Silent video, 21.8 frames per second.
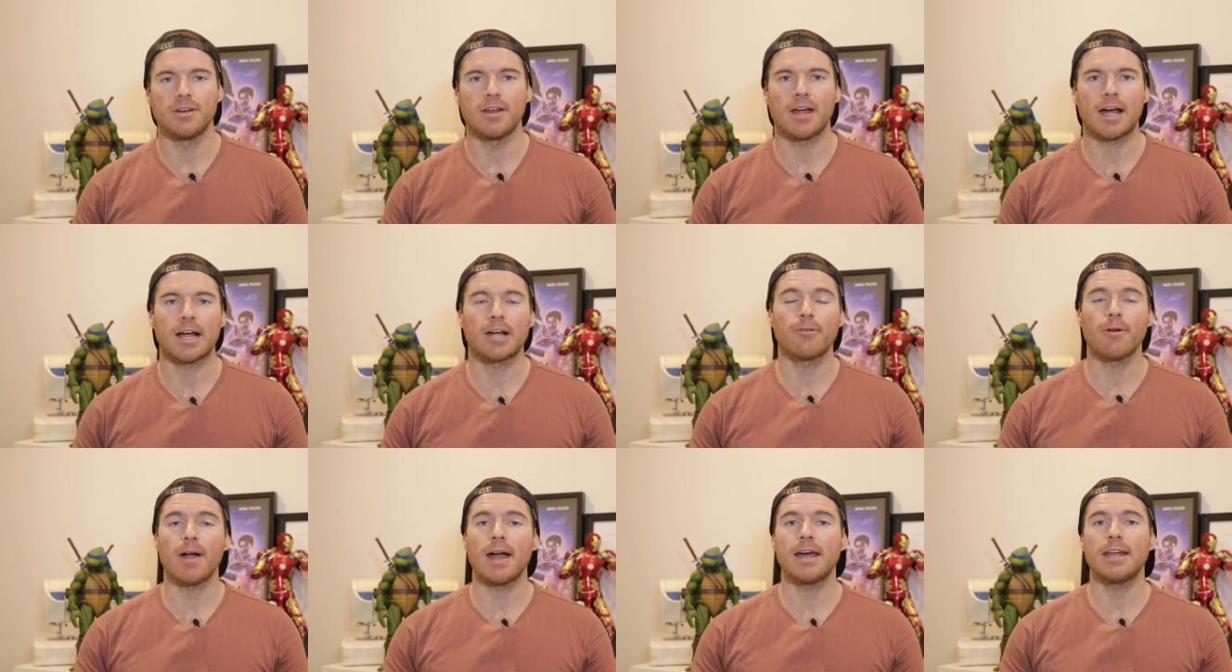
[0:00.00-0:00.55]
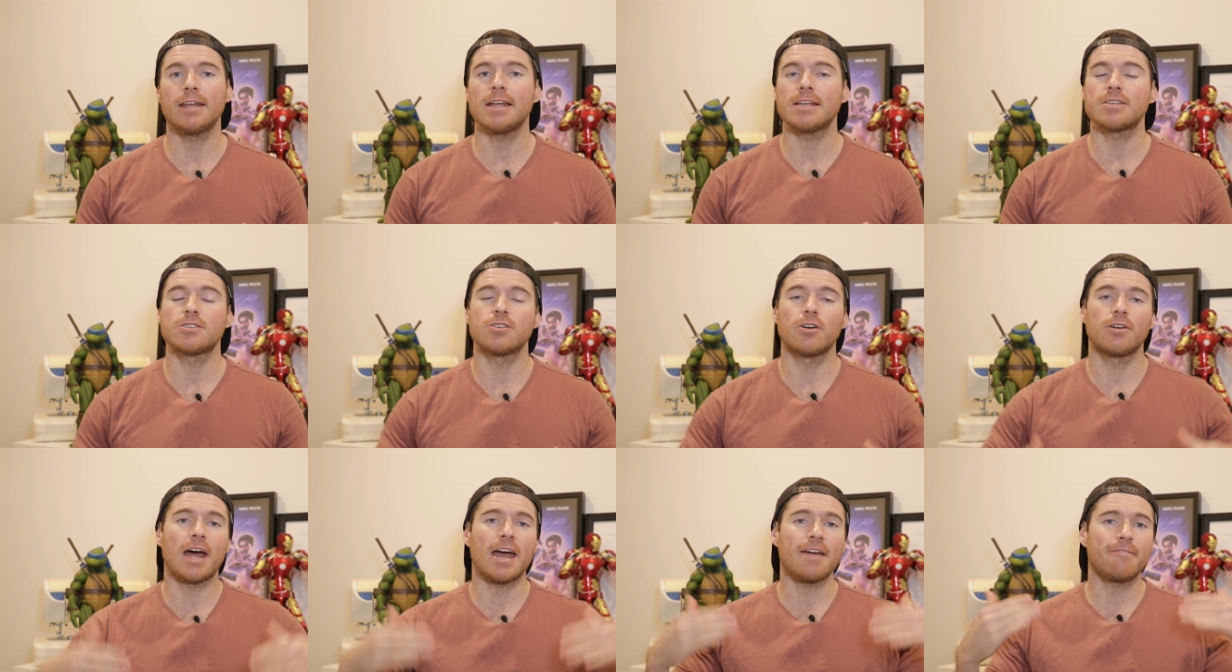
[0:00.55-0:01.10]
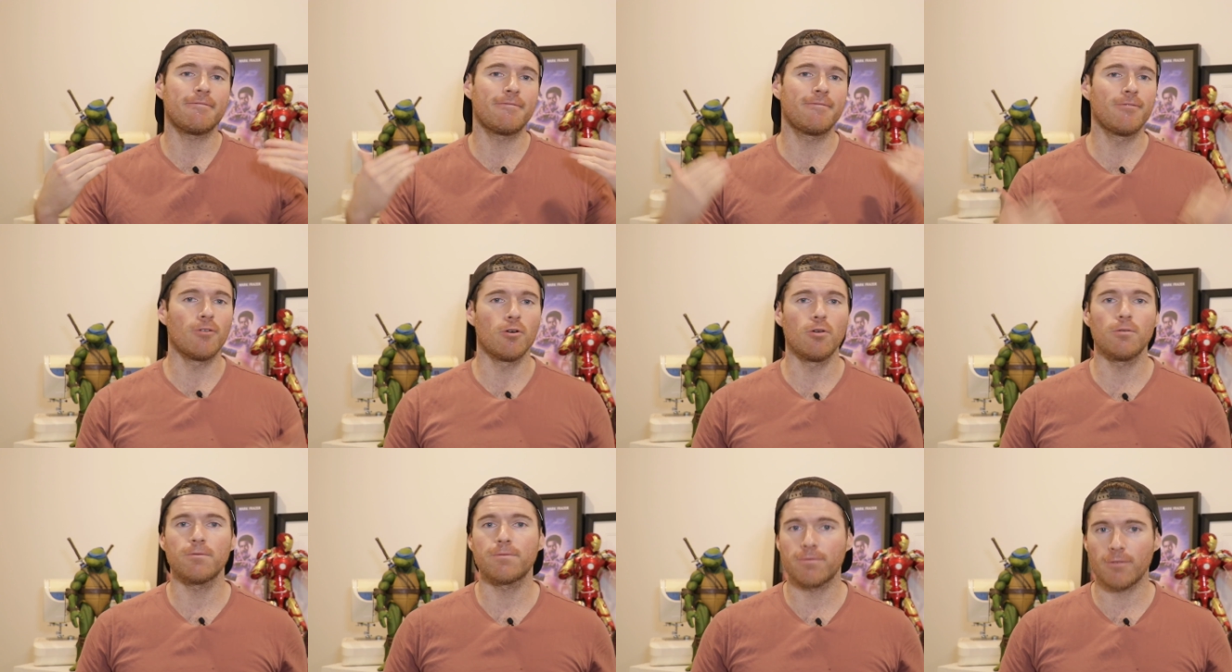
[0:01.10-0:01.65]
Now granted, it's not a
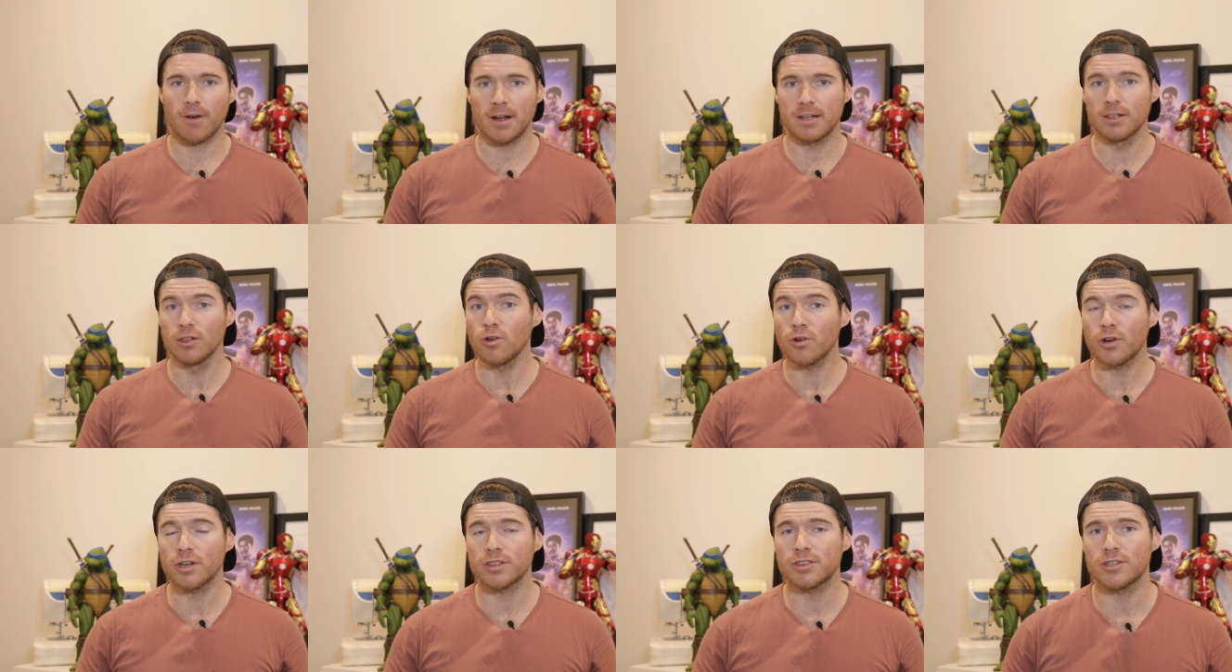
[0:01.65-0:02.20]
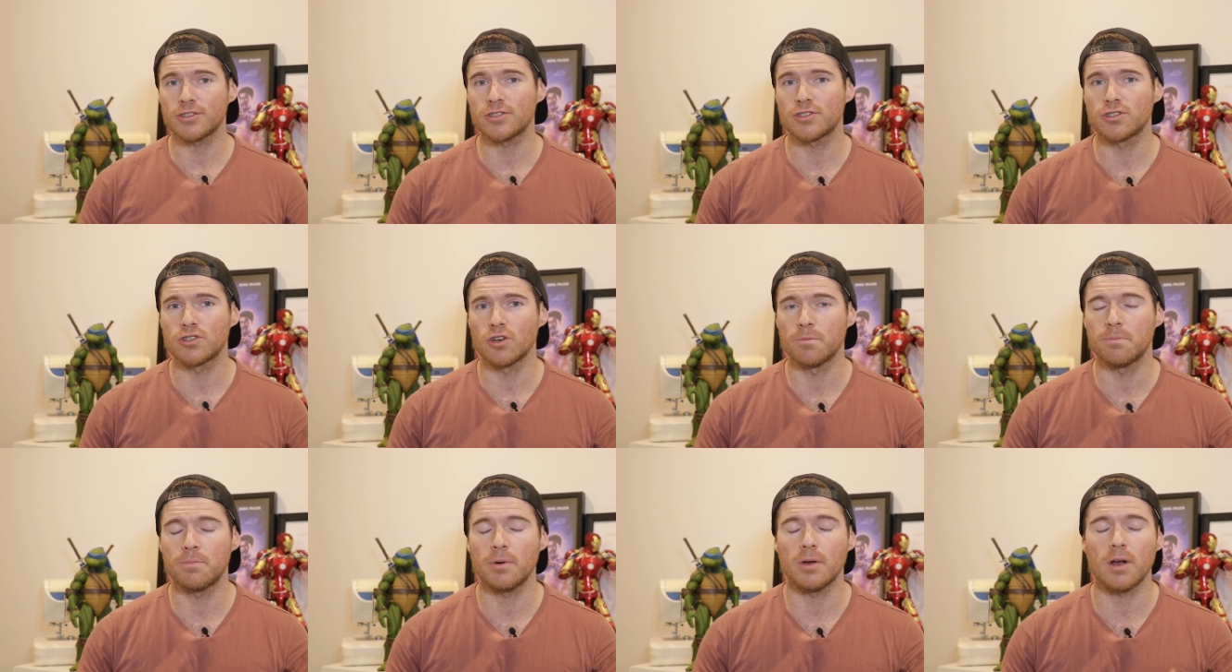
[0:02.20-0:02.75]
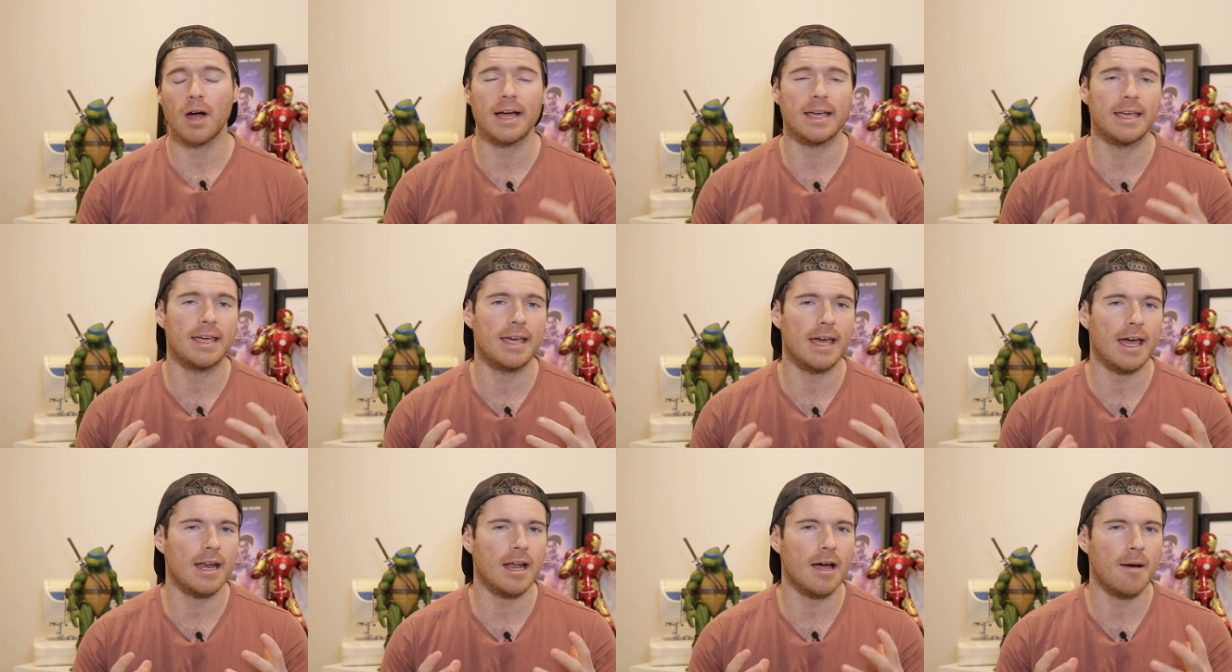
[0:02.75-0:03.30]
full front look at the suit, but I
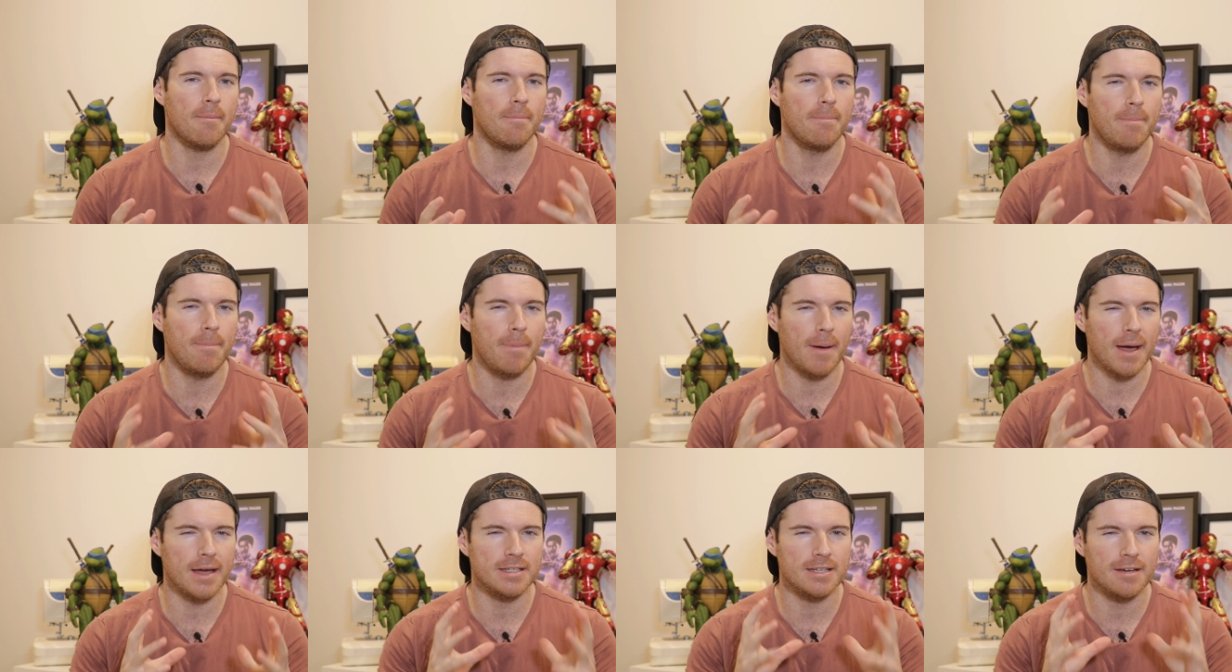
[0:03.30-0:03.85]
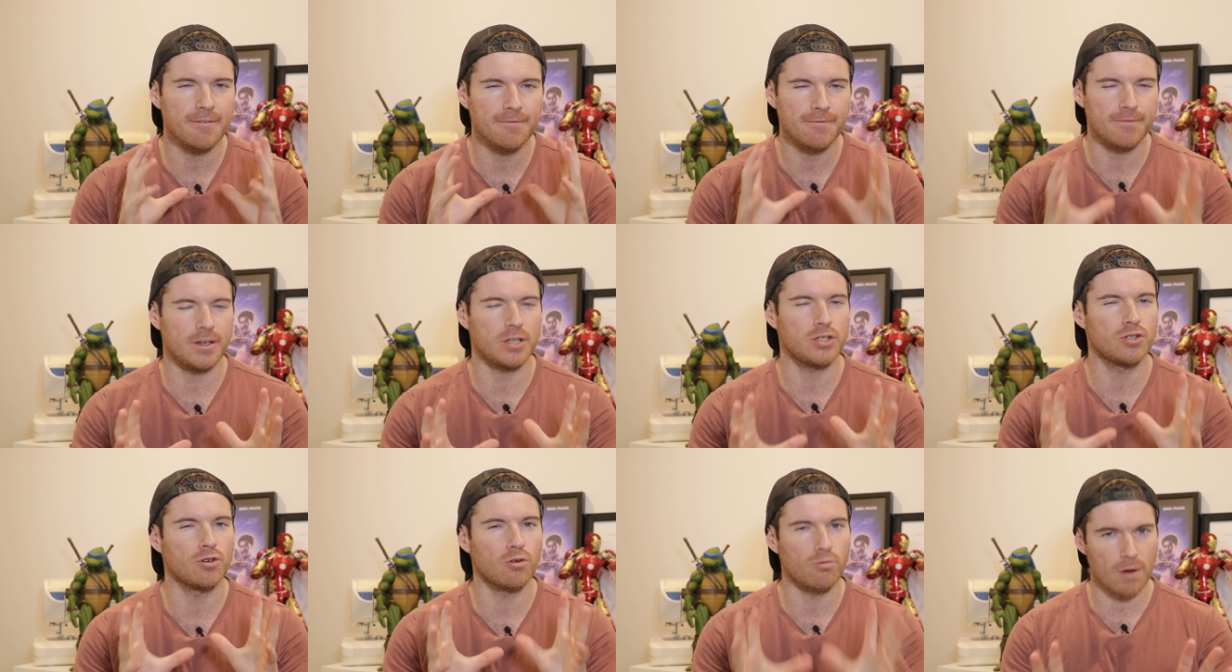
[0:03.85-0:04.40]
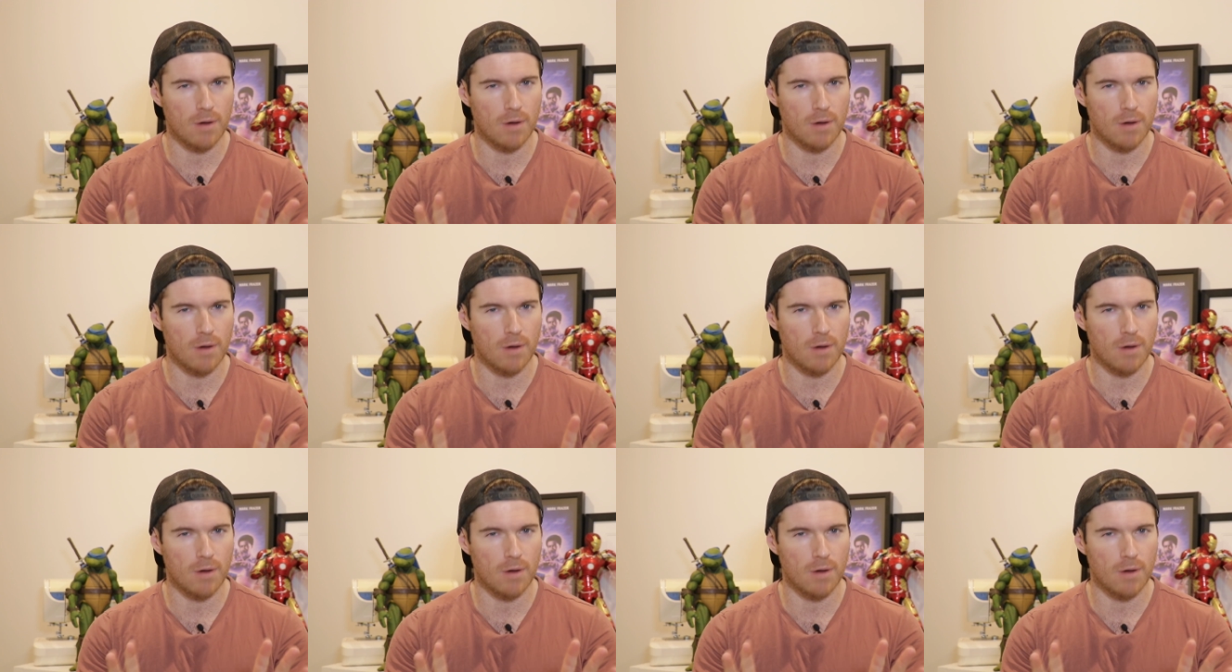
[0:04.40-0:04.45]
get a better visual